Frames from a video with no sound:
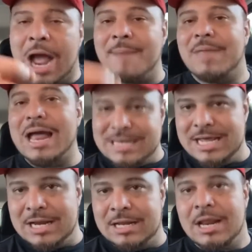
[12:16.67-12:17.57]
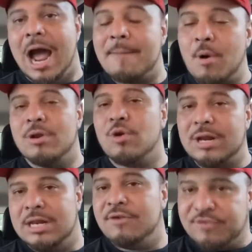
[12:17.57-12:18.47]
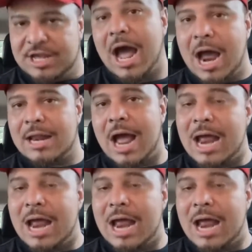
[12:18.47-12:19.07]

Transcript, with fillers: I'm not kneeling. I'm only going to kneel for God.